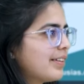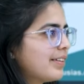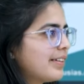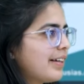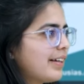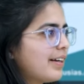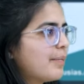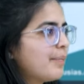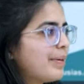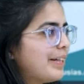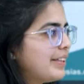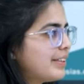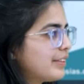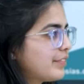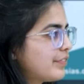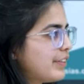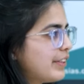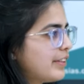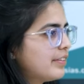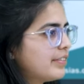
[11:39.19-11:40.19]
There are many
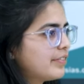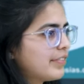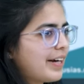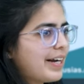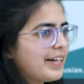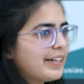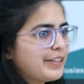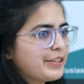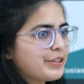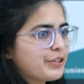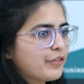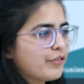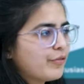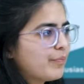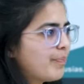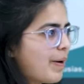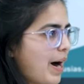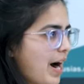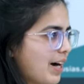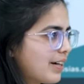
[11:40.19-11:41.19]
different varieties of
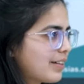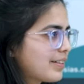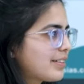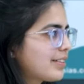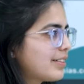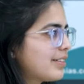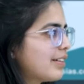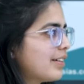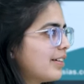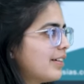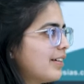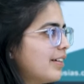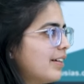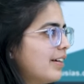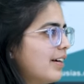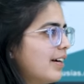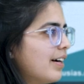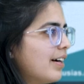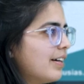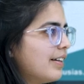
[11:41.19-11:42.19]
parks,
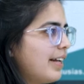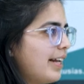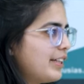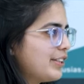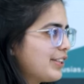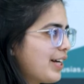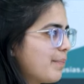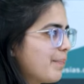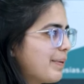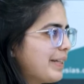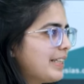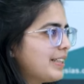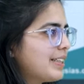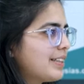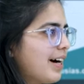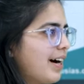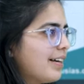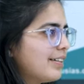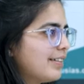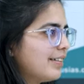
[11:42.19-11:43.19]
like
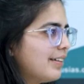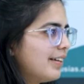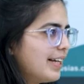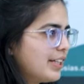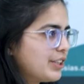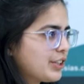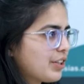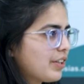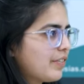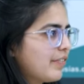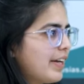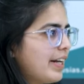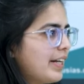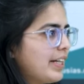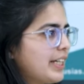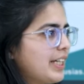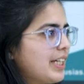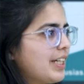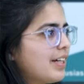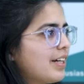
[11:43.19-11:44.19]
Japanese Garden, Leisure
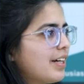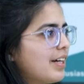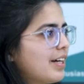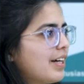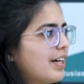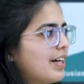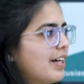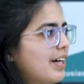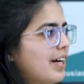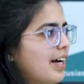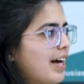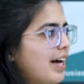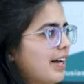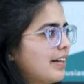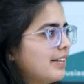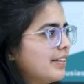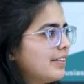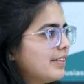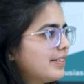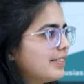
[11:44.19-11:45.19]
Valley,
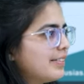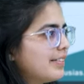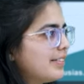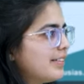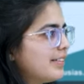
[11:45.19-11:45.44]
and...